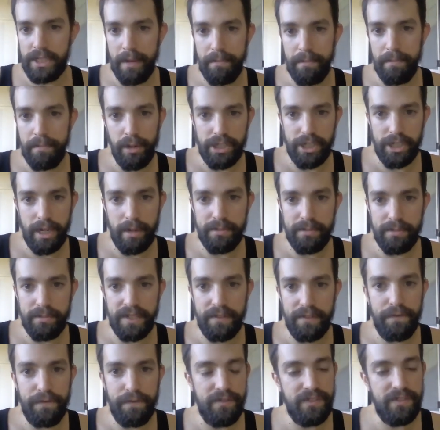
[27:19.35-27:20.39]
10 push-ups,
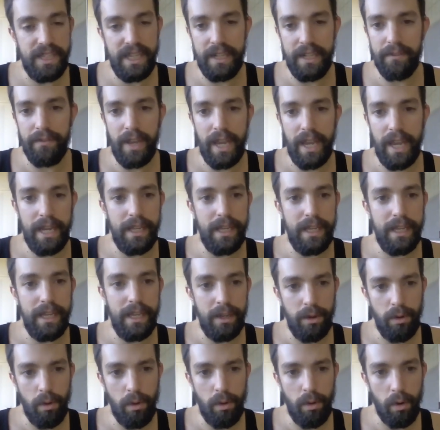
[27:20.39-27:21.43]
and 15 of
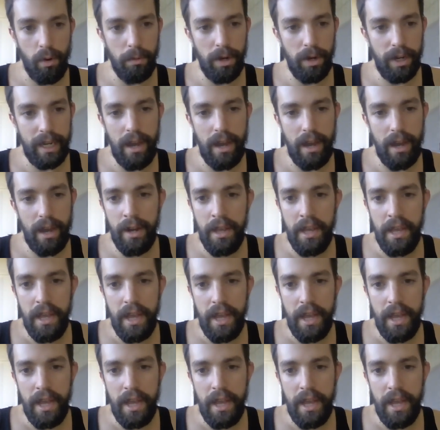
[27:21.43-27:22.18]
any core workout